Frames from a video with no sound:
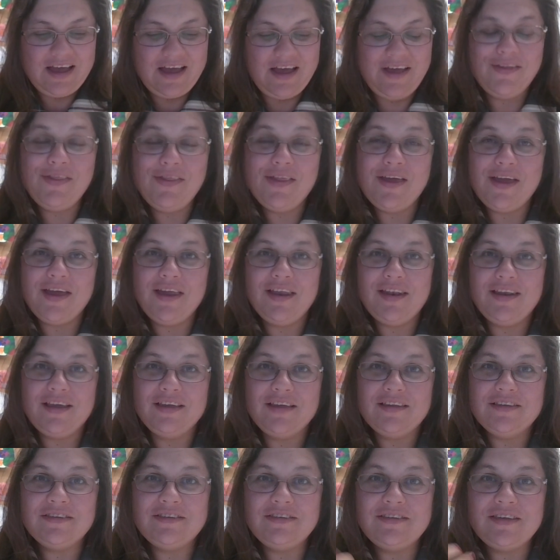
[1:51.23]
And
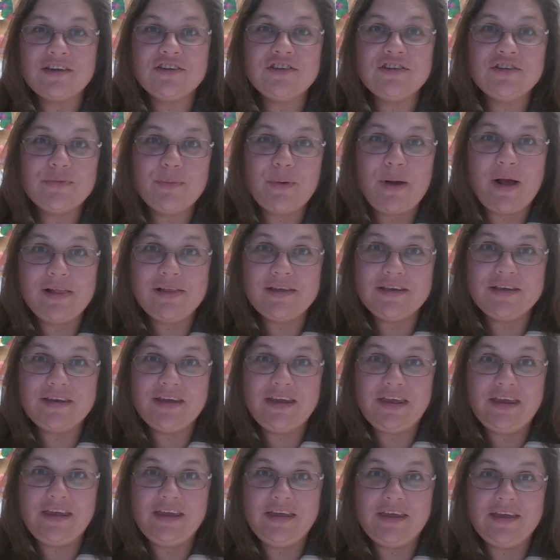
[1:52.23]
then
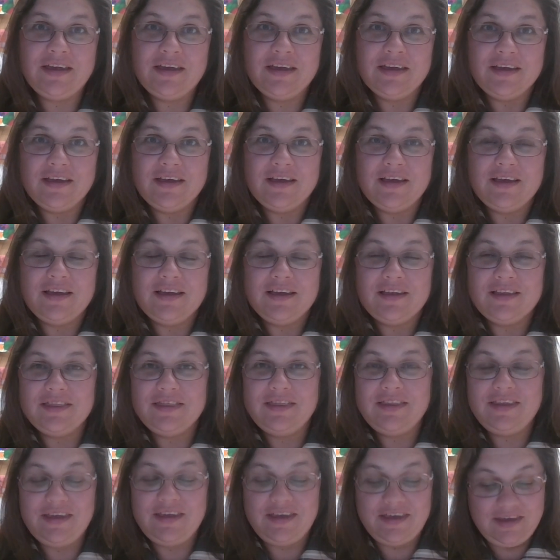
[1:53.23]
sexuality,
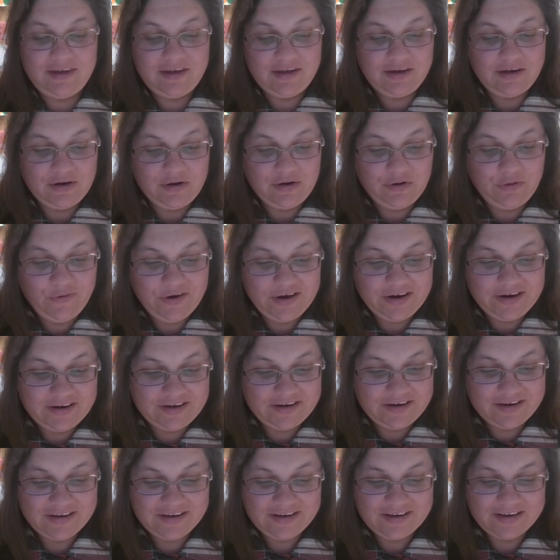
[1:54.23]
the quick
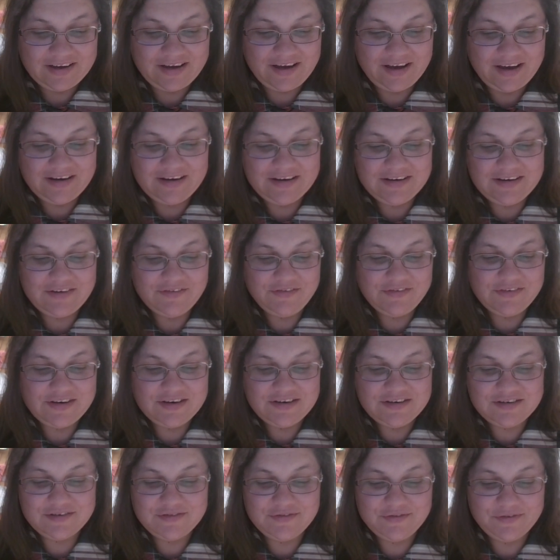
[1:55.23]
kind of
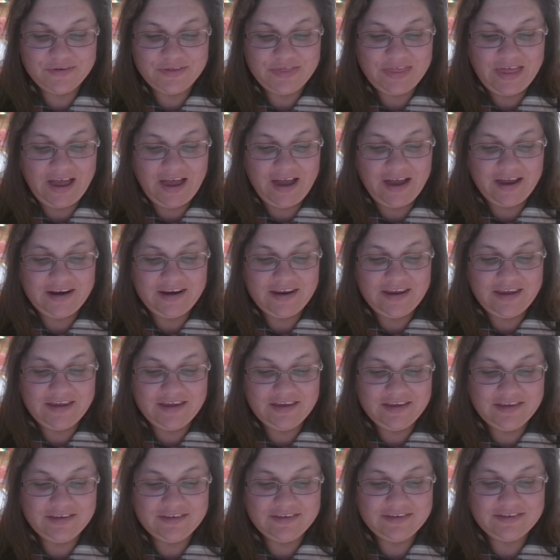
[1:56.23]
definition for that
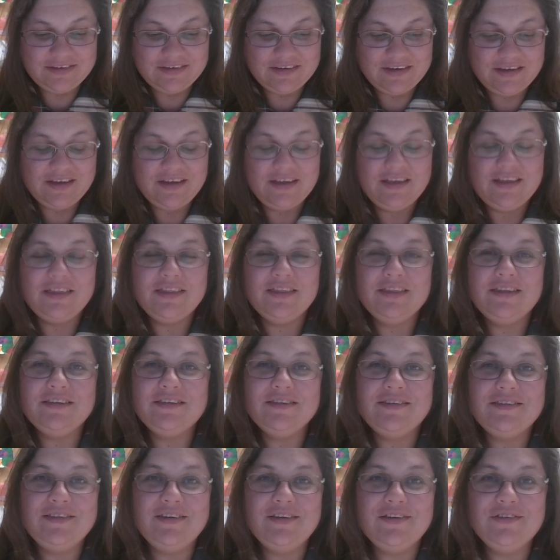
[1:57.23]
is
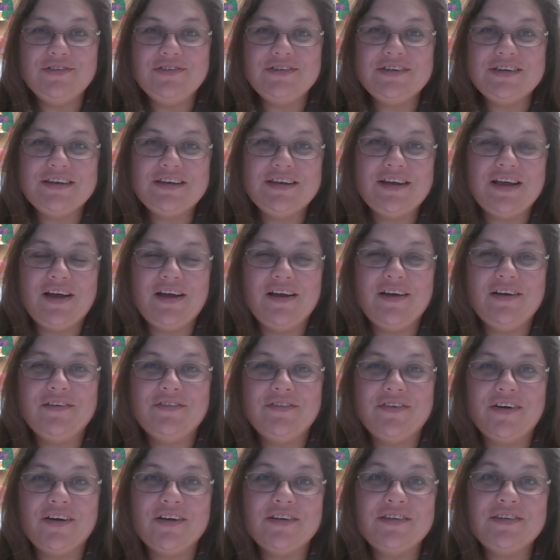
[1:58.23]
this notion
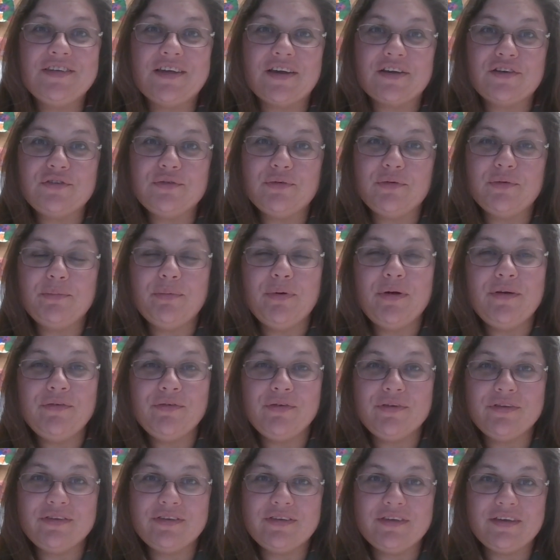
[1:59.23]
of our sexual
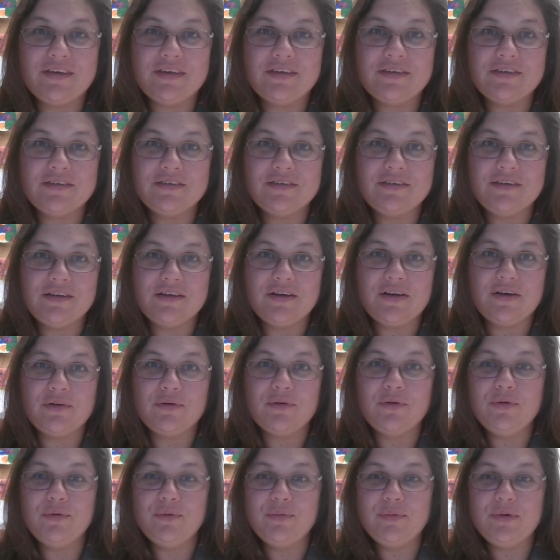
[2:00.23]
preferences,
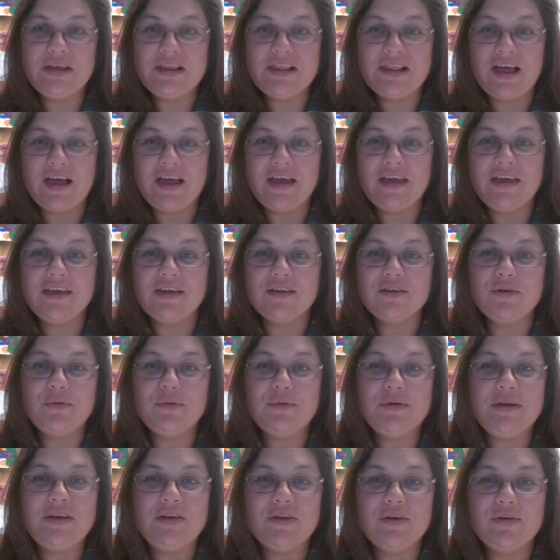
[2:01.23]
who we like and
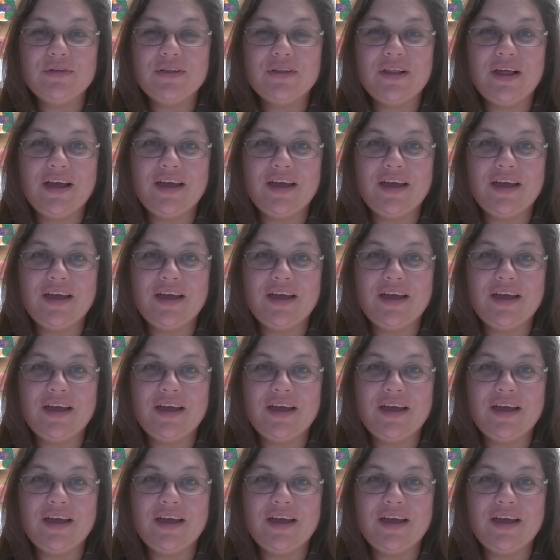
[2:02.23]
who we don't